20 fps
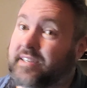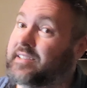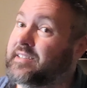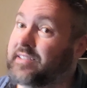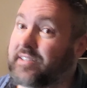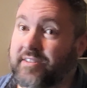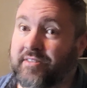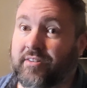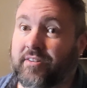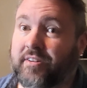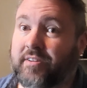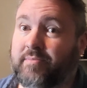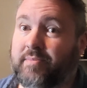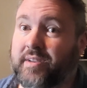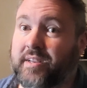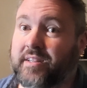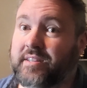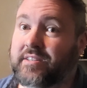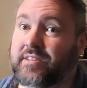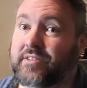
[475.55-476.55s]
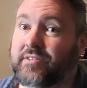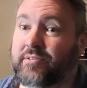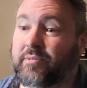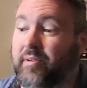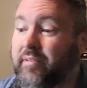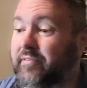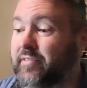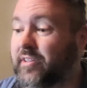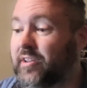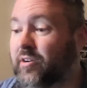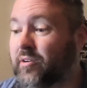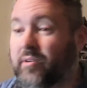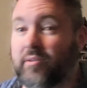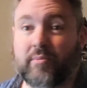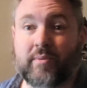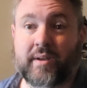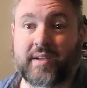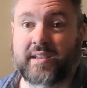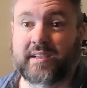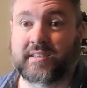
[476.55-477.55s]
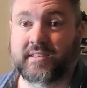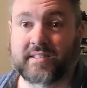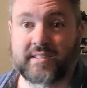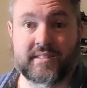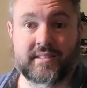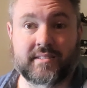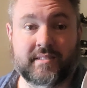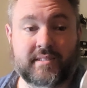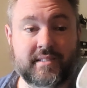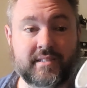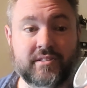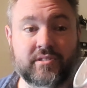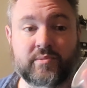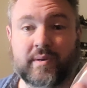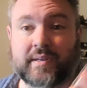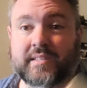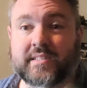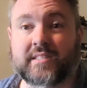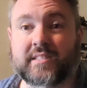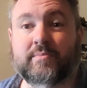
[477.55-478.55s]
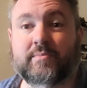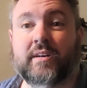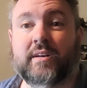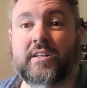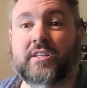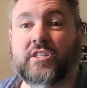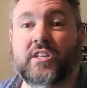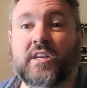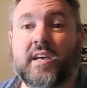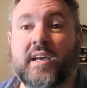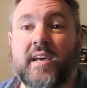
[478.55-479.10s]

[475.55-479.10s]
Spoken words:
it's hard to beat too, even though it weighs, you know, twice as much.